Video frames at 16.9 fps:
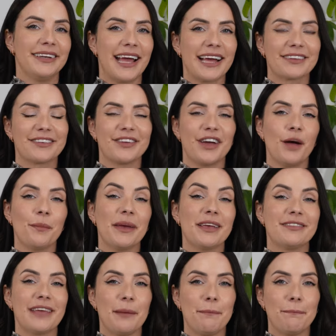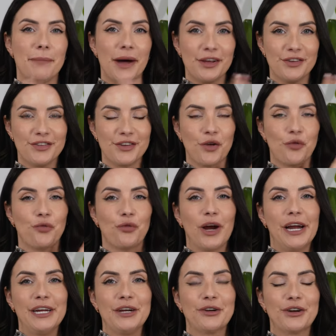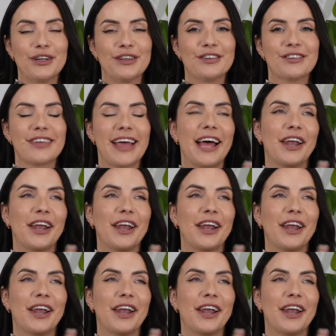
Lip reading: Next up is a musk fragrance,